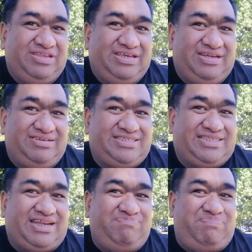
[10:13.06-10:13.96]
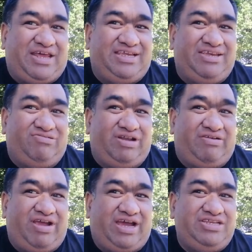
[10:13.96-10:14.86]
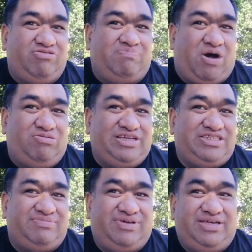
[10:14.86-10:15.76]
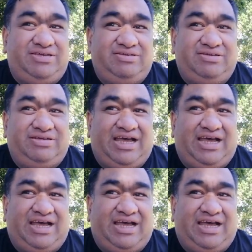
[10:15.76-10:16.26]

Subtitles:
And I started batting you all around. You were bowling to me.